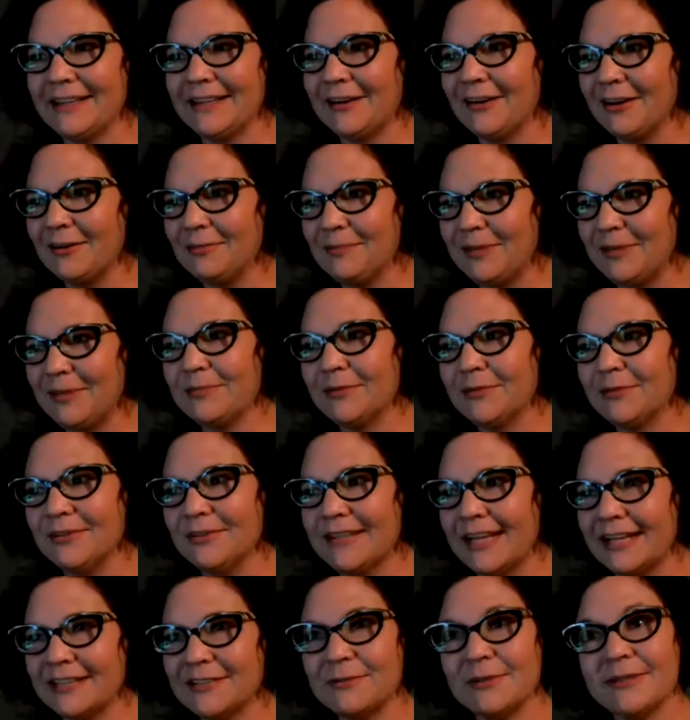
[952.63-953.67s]
There are people,
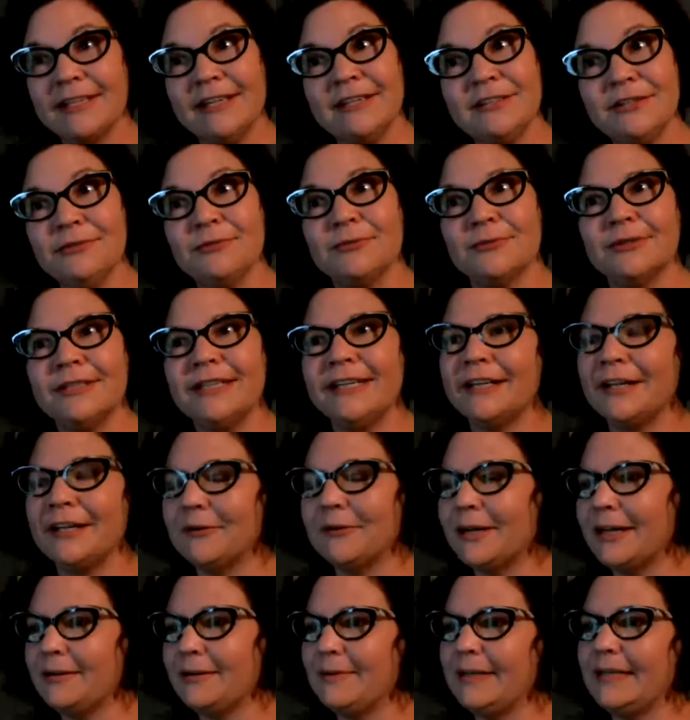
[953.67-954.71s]
that's what they do. You know
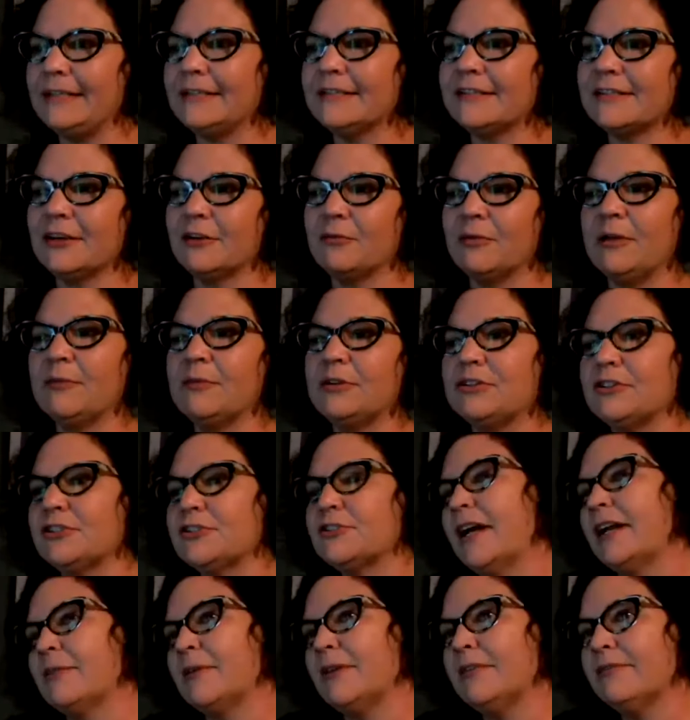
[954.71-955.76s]
what I mean? So we would just
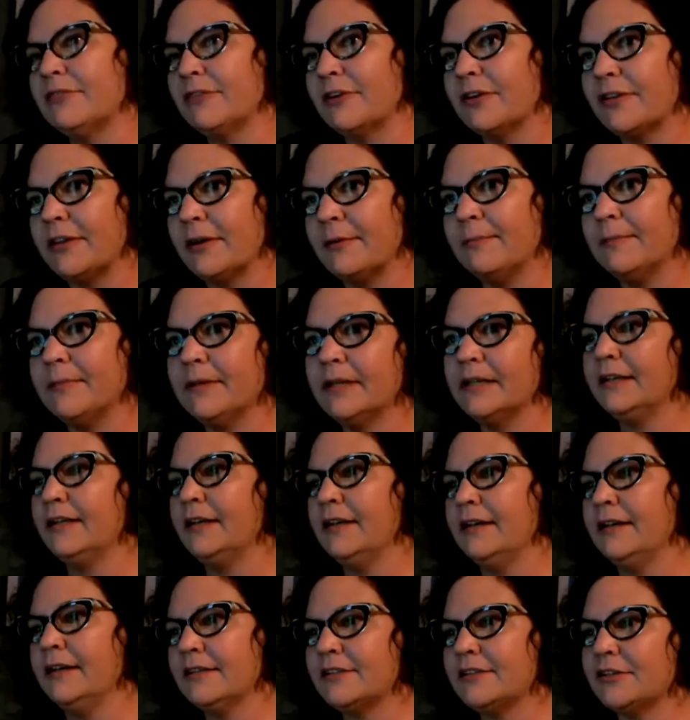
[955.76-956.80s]
try to refer them
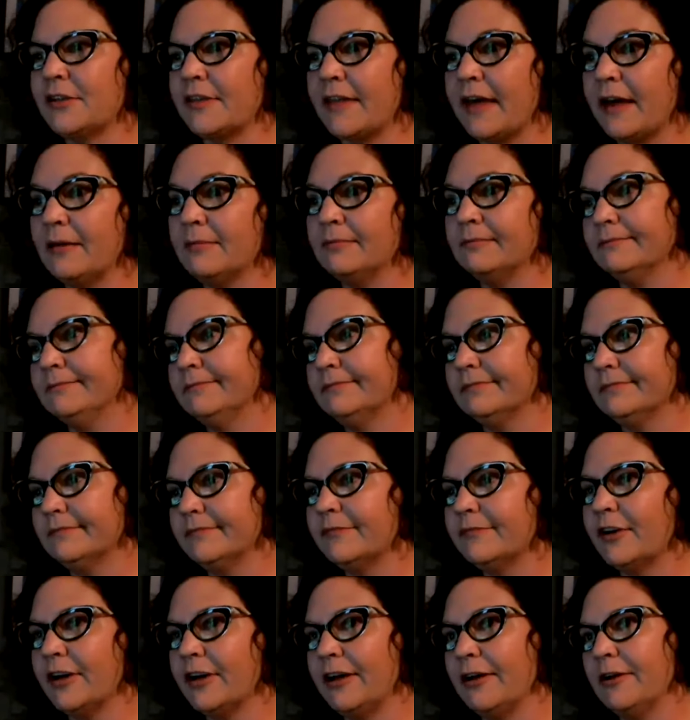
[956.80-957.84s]
to them
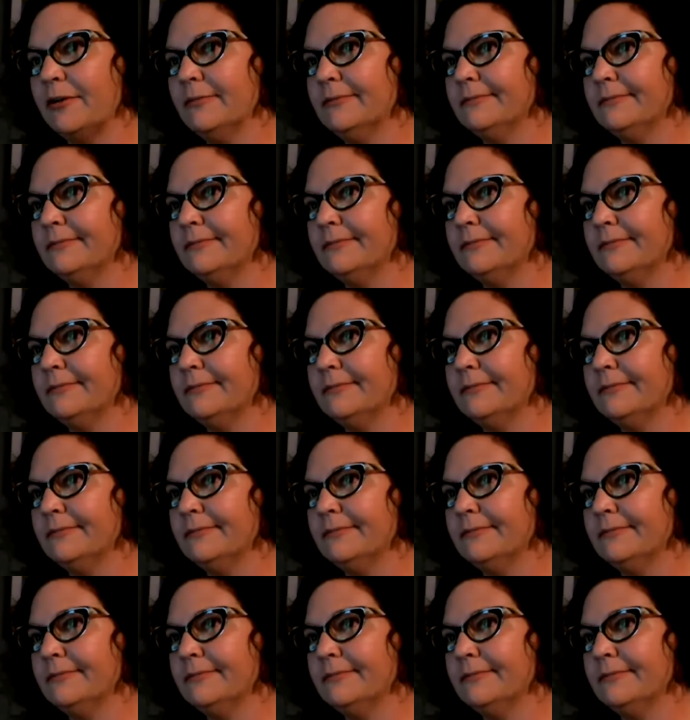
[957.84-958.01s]
for help.